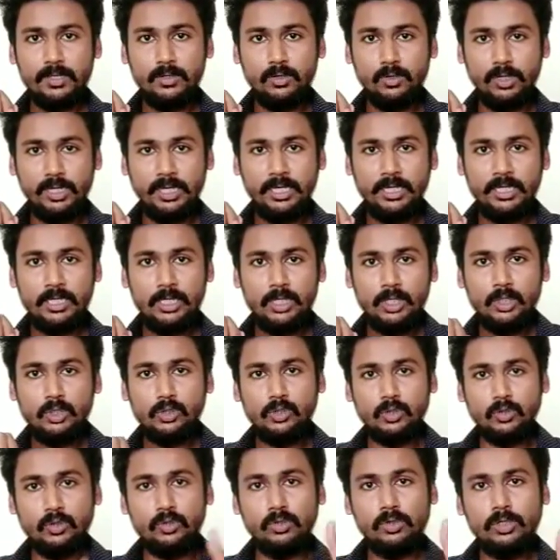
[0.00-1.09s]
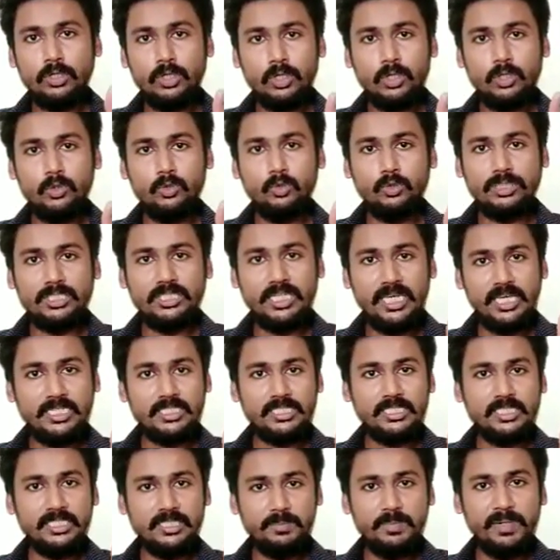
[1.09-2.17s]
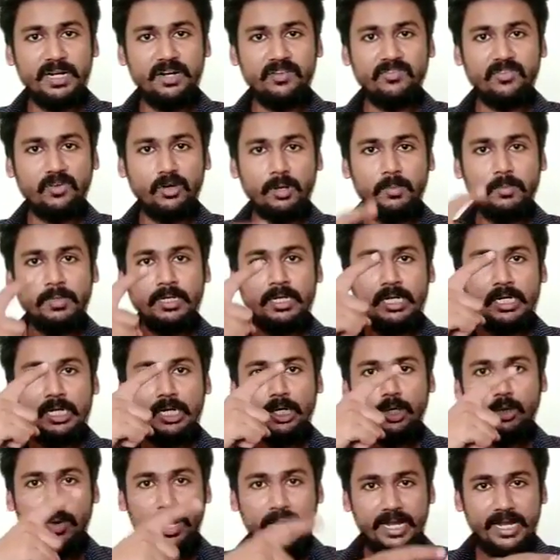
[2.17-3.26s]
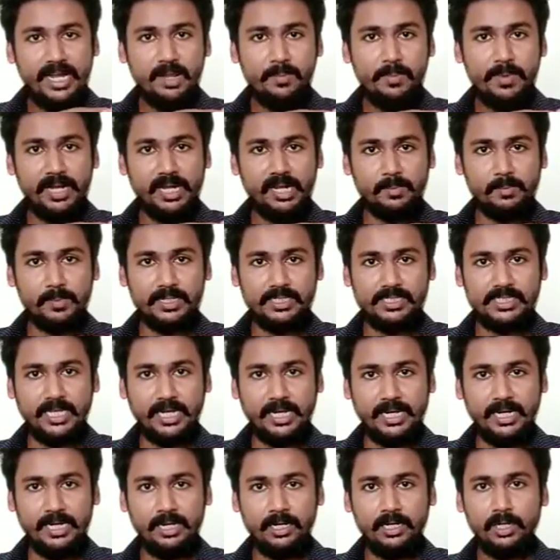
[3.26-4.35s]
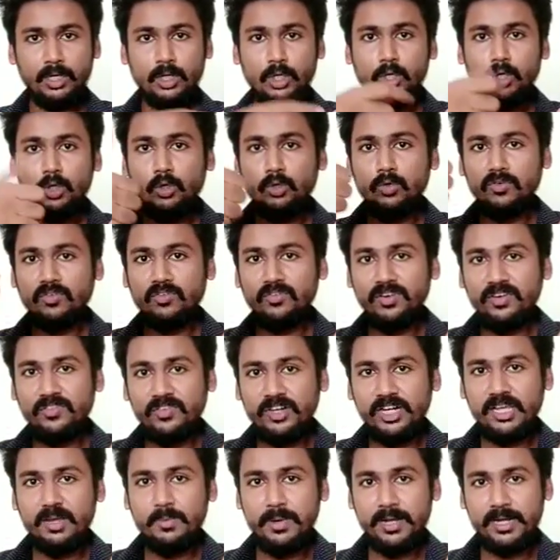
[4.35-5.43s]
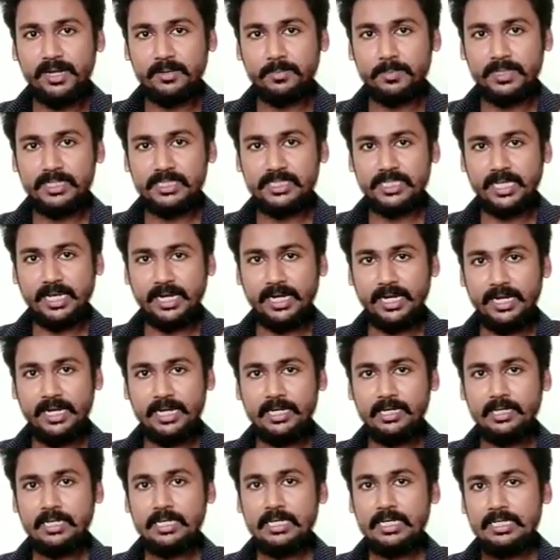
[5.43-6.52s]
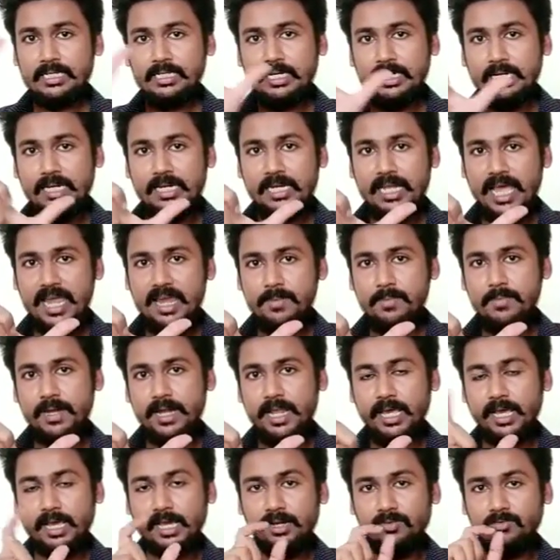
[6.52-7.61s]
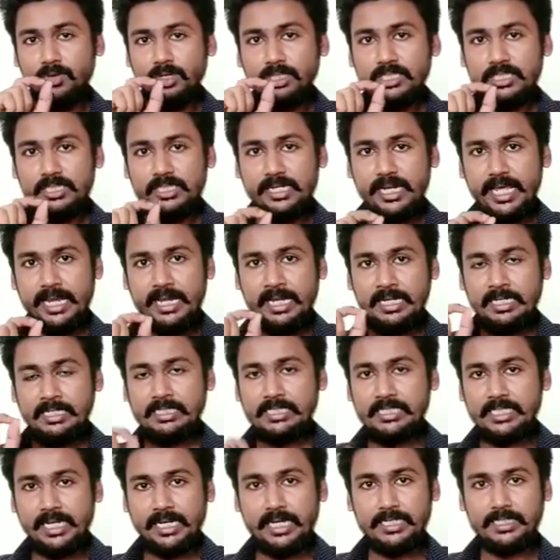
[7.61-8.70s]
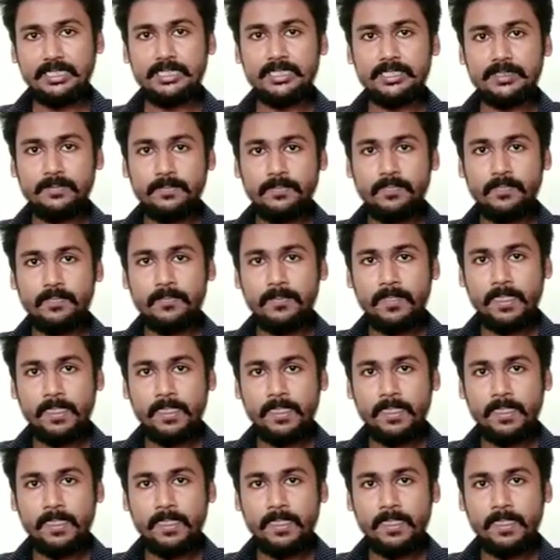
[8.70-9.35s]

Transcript: Okay. So to change the speed from 20 meter per second to 50 meter per second, the time taken was 10 seconds.